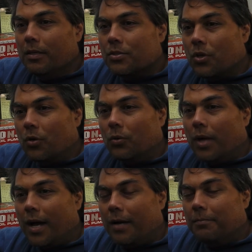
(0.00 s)

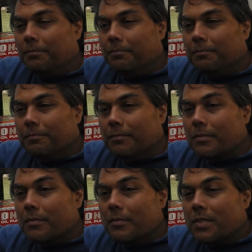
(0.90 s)
So
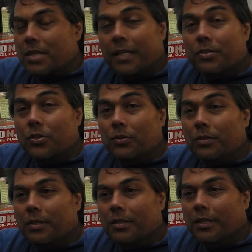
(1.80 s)
stay
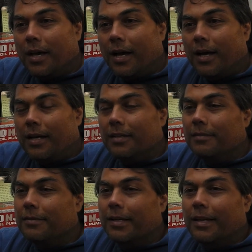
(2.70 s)
tuned,
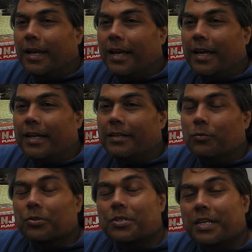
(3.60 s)

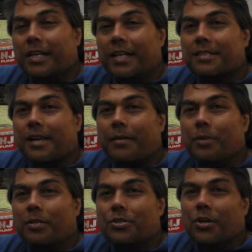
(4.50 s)
and we'll see you next
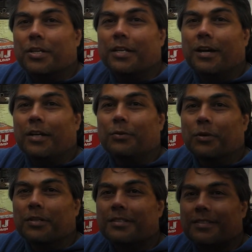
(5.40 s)
time on Jardin
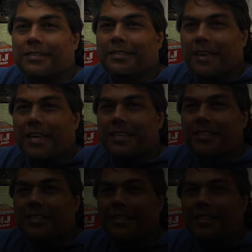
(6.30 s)
Autoworks. Thanks.